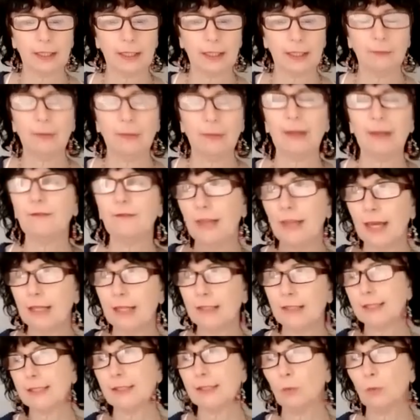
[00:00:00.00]
if
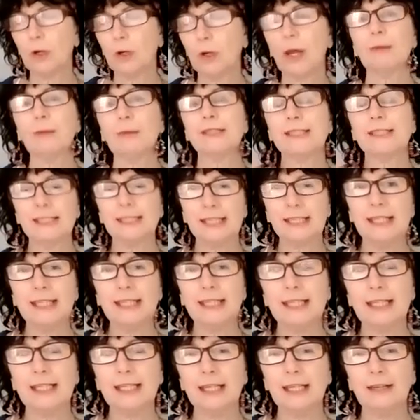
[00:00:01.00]
that's what I'm
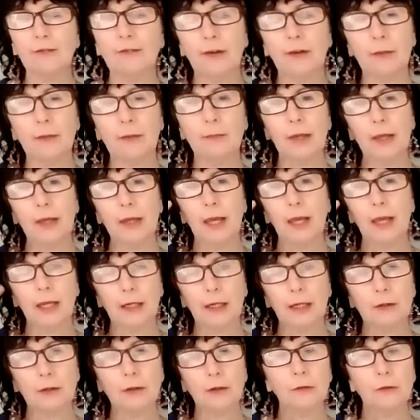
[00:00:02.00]
seeing, I
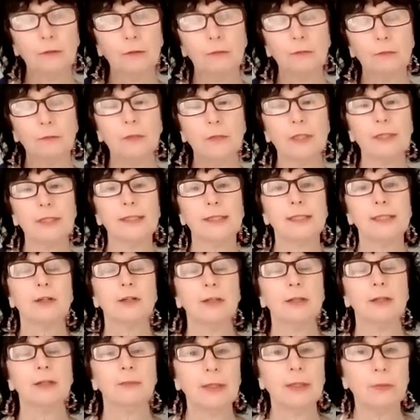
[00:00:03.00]
don't
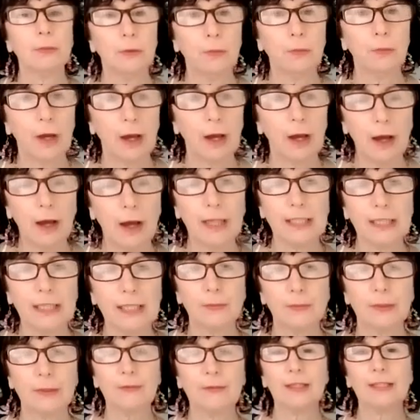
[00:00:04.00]
necessarily mean with my eyes, but
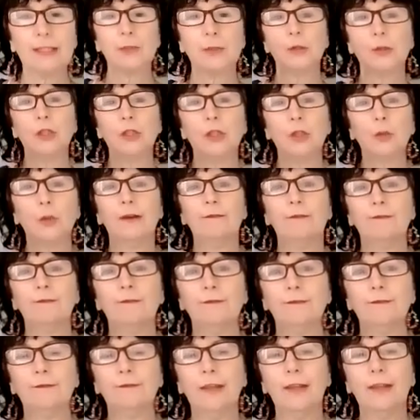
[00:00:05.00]
if that's what
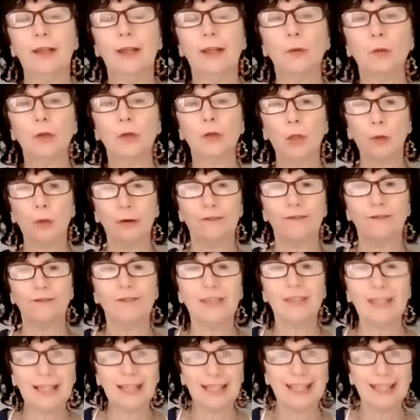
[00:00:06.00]
you are
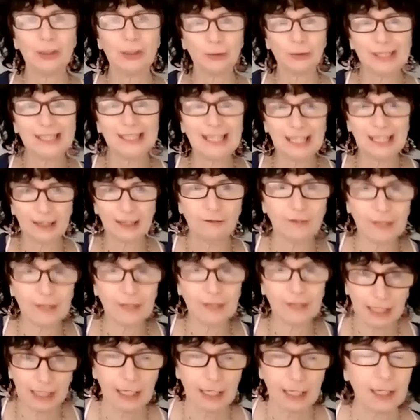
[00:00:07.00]
feeling, you're seeing,
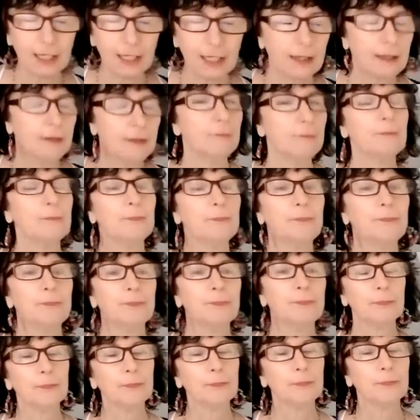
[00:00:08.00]
feeling,
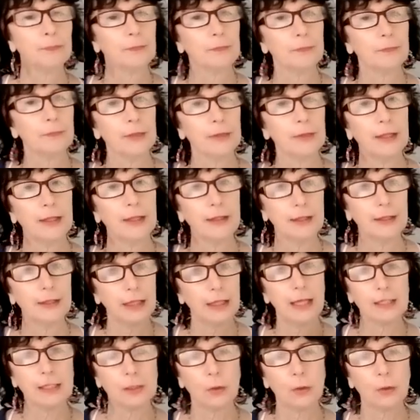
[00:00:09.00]
then
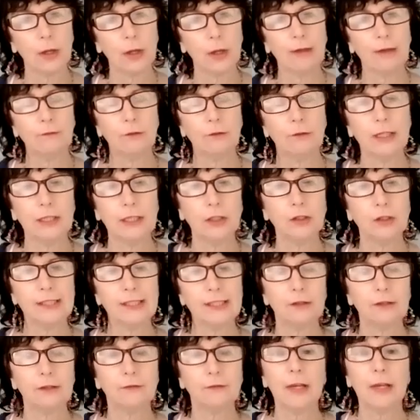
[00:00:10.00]
that's what you have within
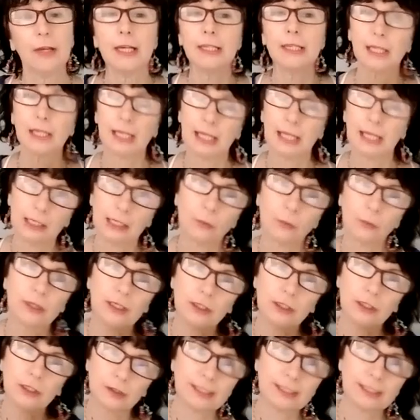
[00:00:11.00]
yourself. So heal it
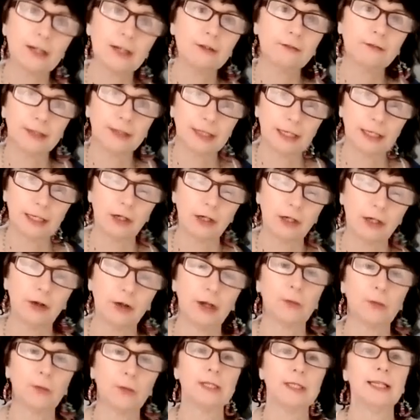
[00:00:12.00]
within yourself, and then you help
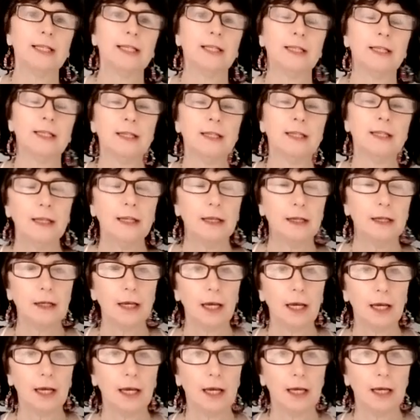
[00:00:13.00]
to heal it
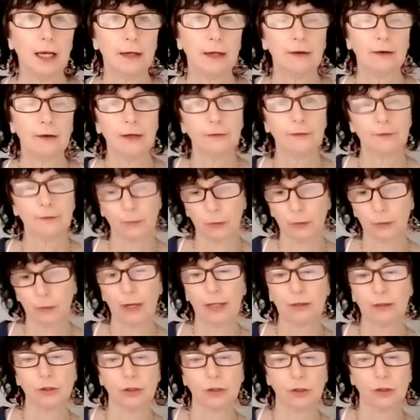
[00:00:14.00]
from
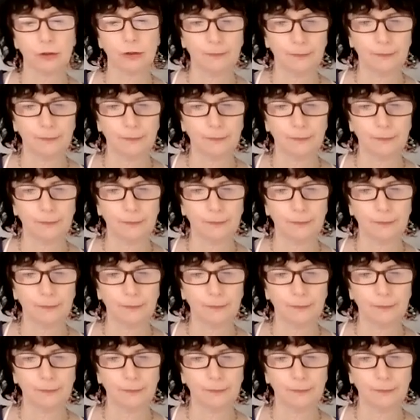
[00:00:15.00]
around you.